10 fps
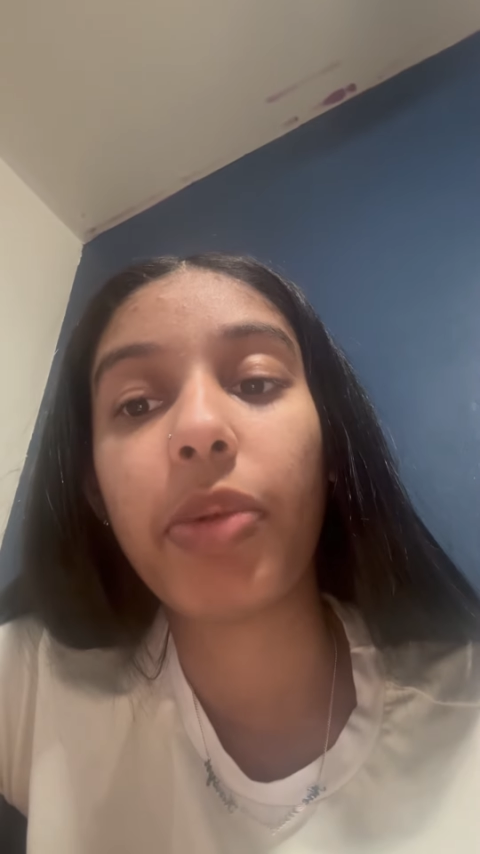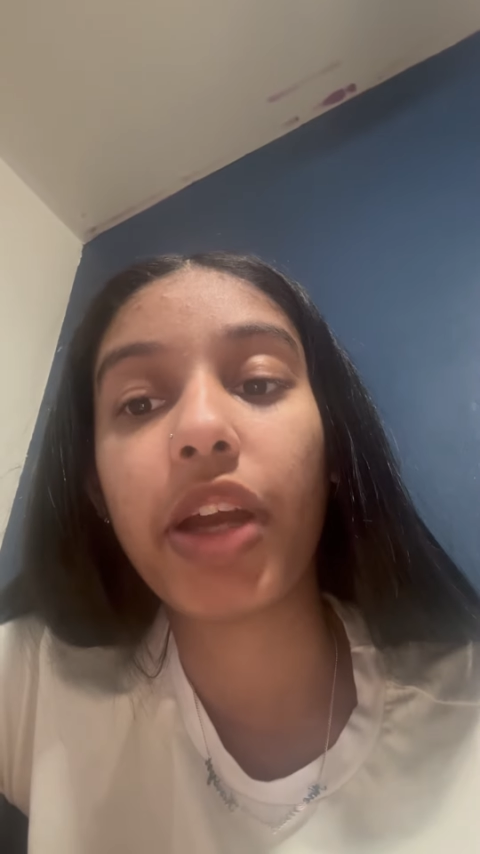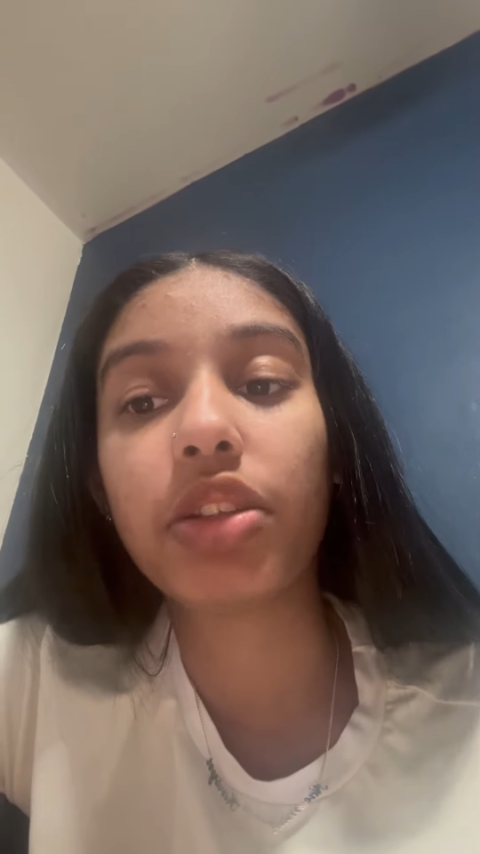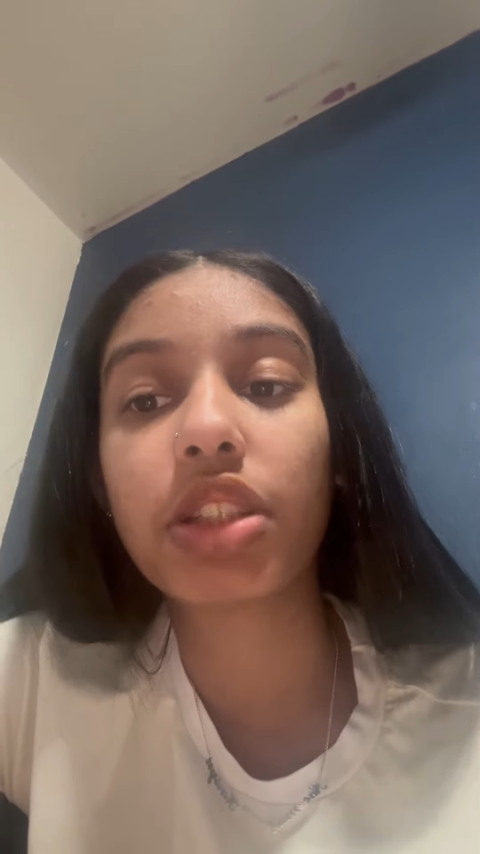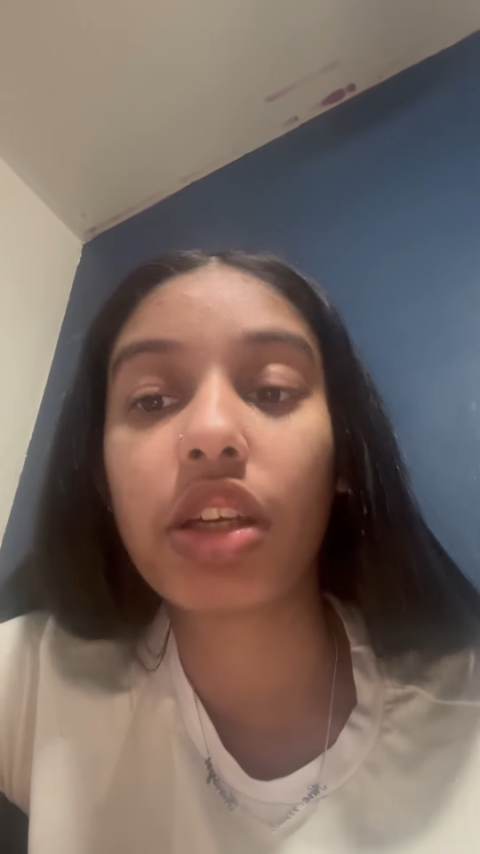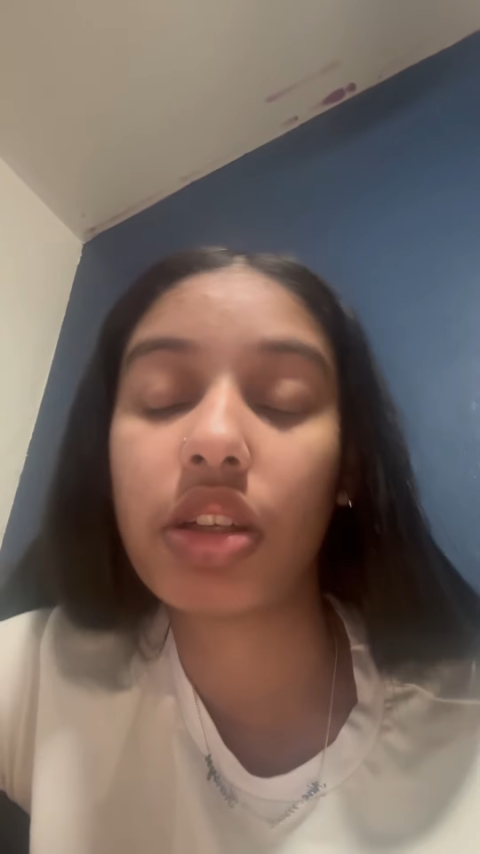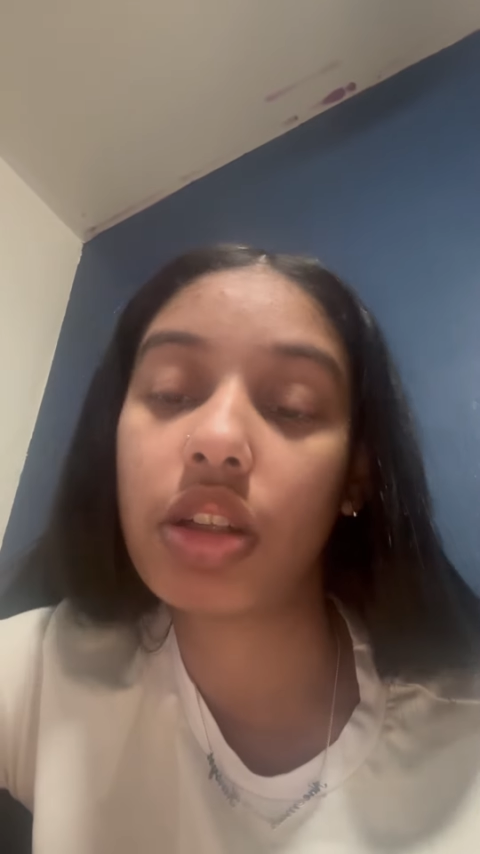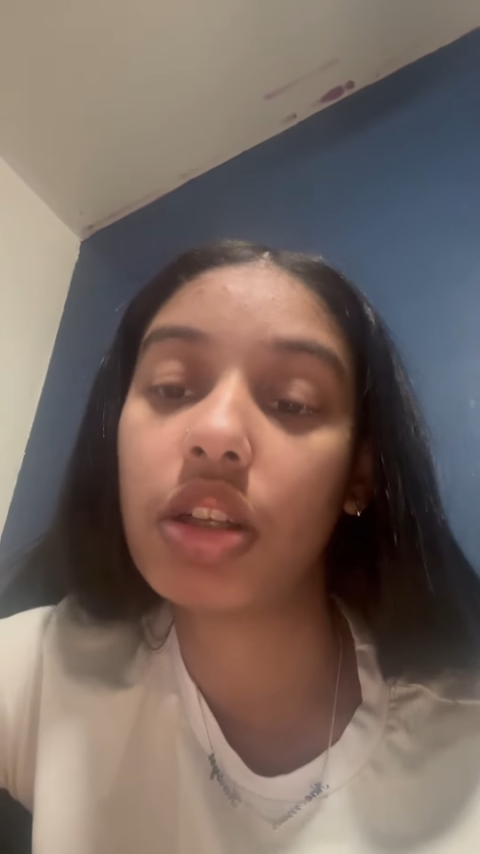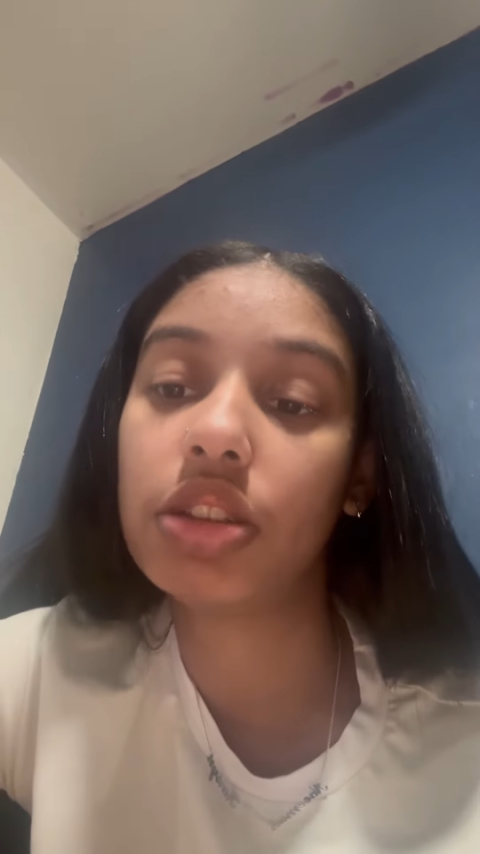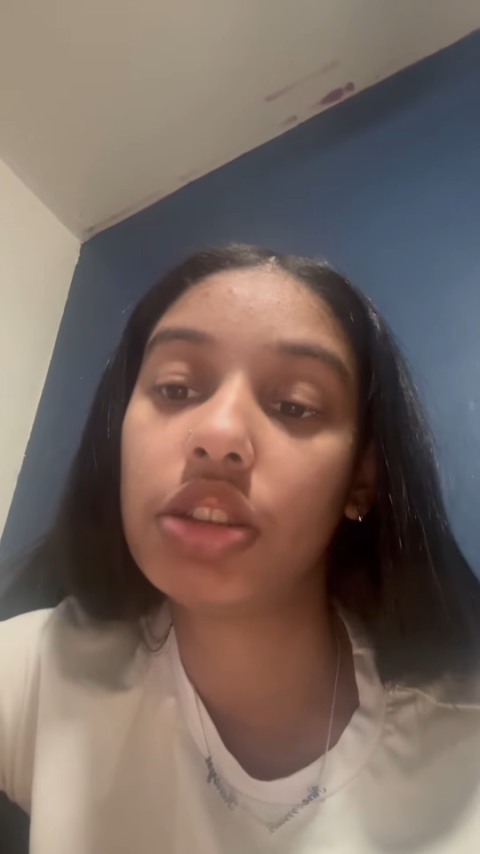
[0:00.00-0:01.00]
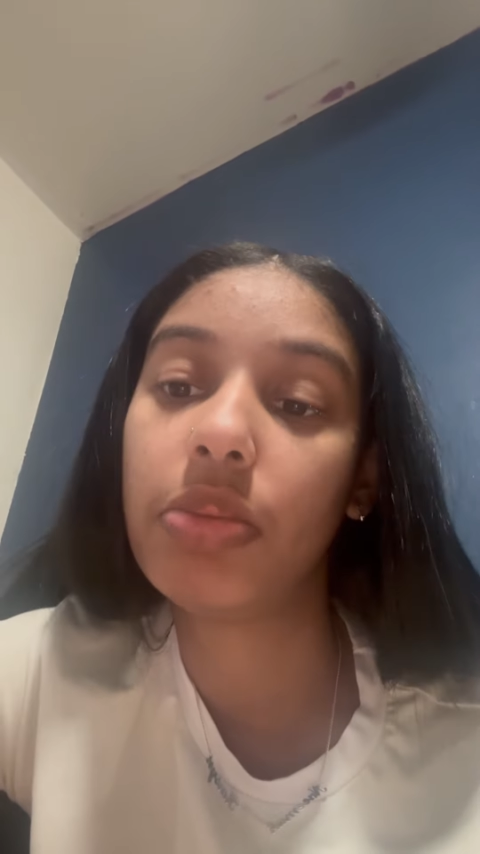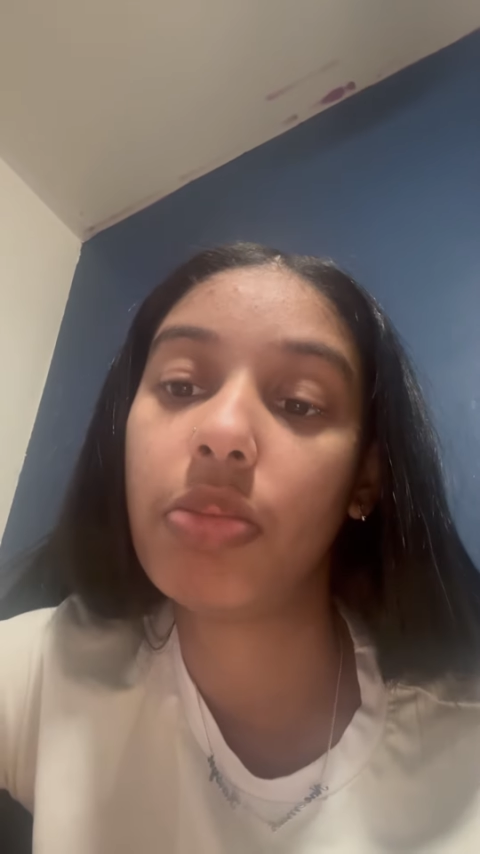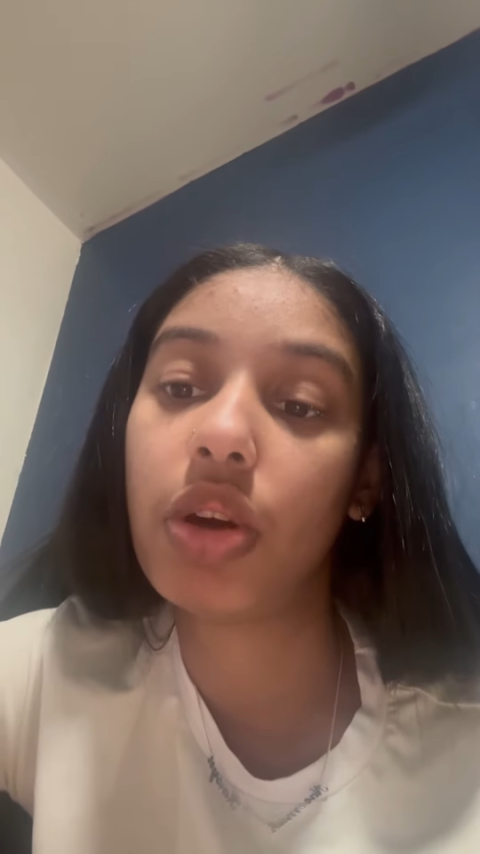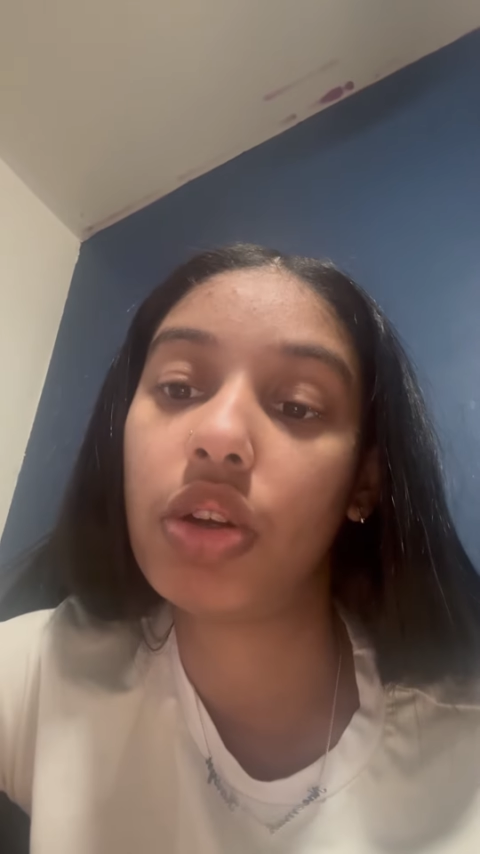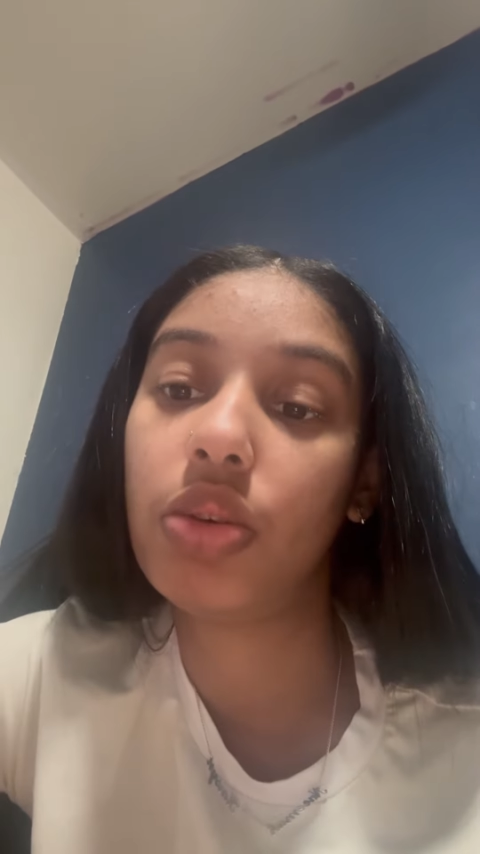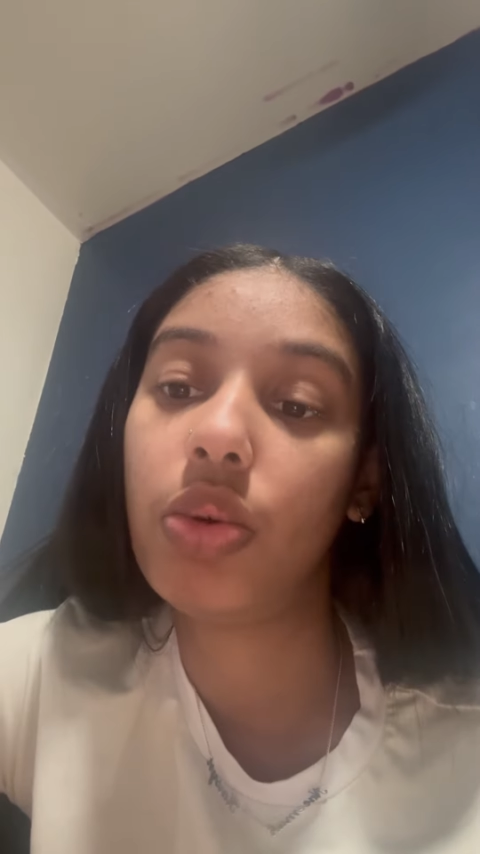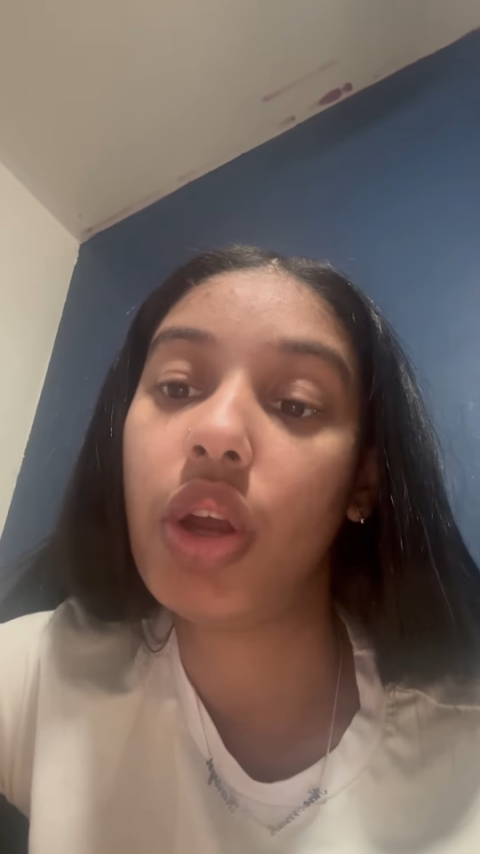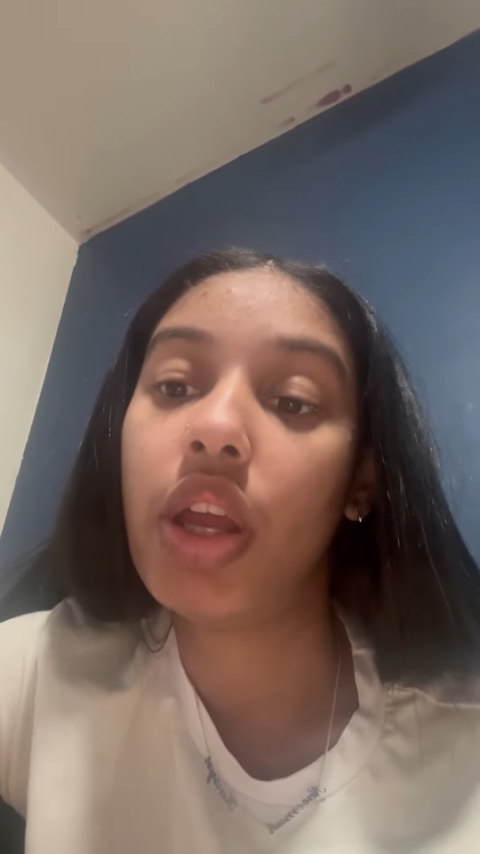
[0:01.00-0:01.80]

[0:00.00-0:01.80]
biopsychology model